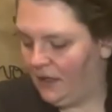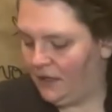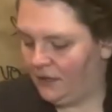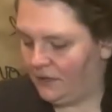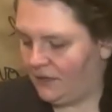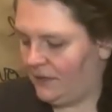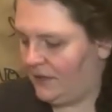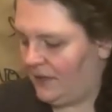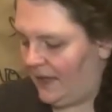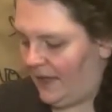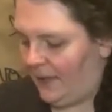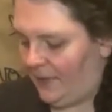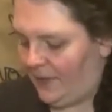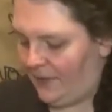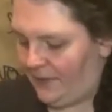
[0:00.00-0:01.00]
Just
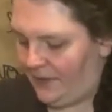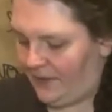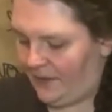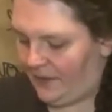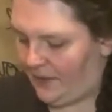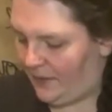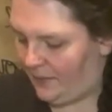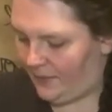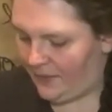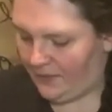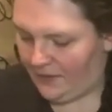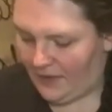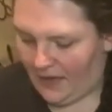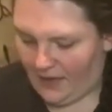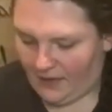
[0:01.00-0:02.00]
dab it with a little bit of
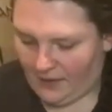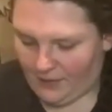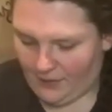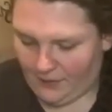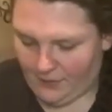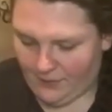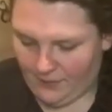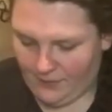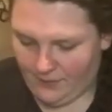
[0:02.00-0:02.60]
that glue.